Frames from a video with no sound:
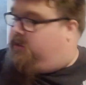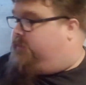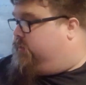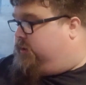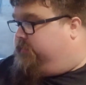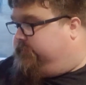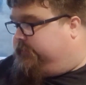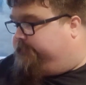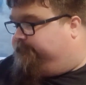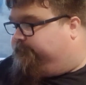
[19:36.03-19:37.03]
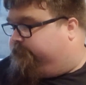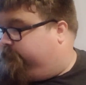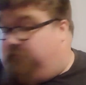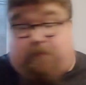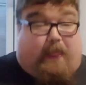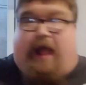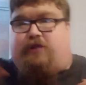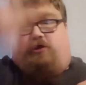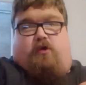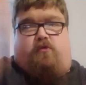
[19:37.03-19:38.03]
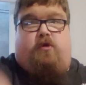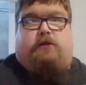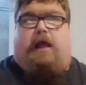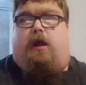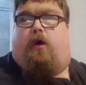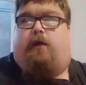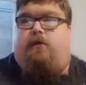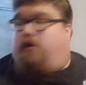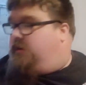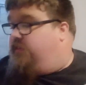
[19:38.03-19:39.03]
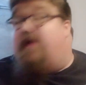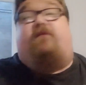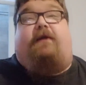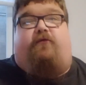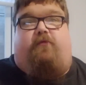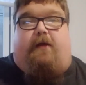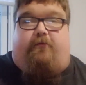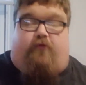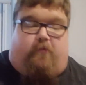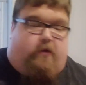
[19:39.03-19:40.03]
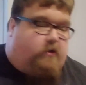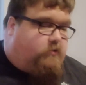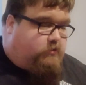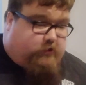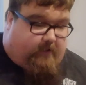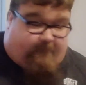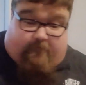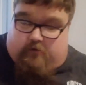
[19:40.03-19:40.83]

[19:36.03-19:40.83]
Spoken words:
Actually, no, tell a lie. The other gift from Jeff.